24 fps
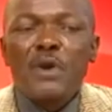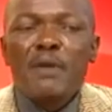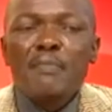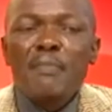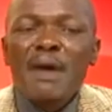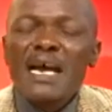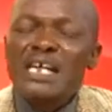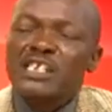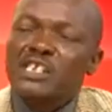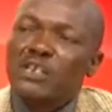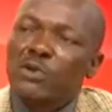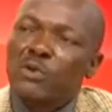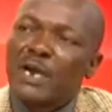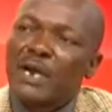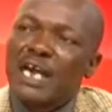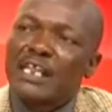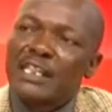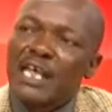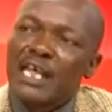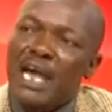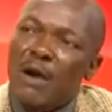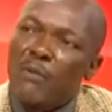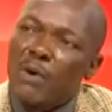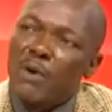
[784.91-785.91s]
we must look
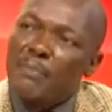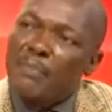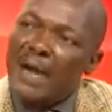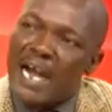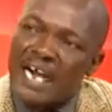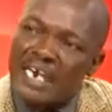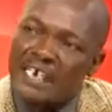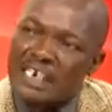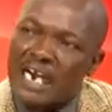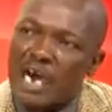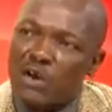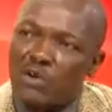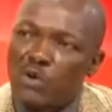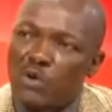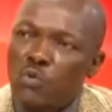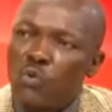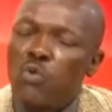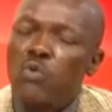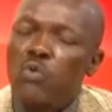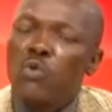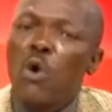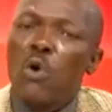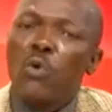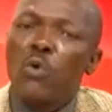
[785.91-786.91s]
at our background.
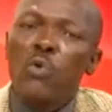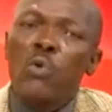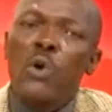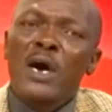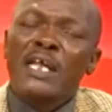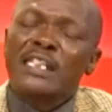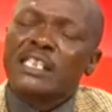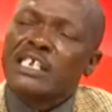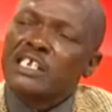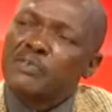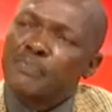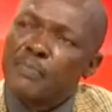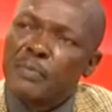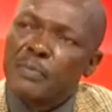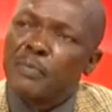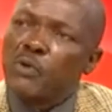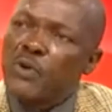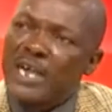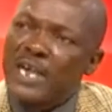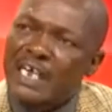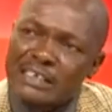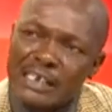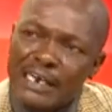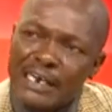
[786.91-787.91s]
Who, are these
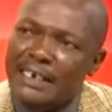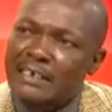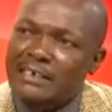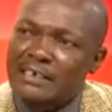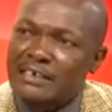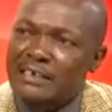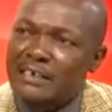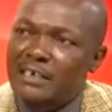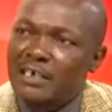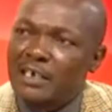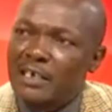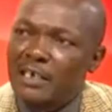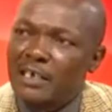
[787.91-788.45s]
people we are targeting?